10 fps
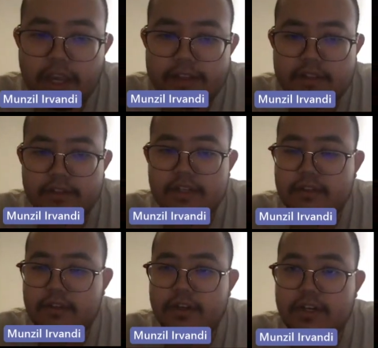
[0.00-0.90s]
It shows
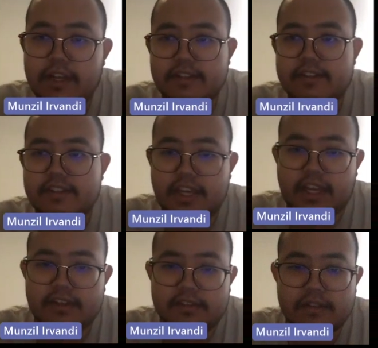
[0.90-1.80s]
that current asset
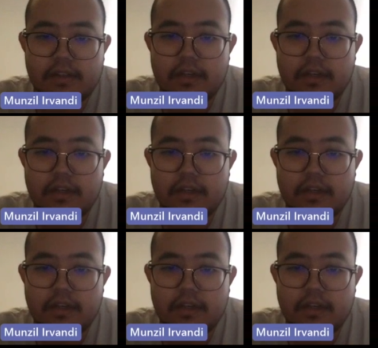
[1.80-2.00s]
change,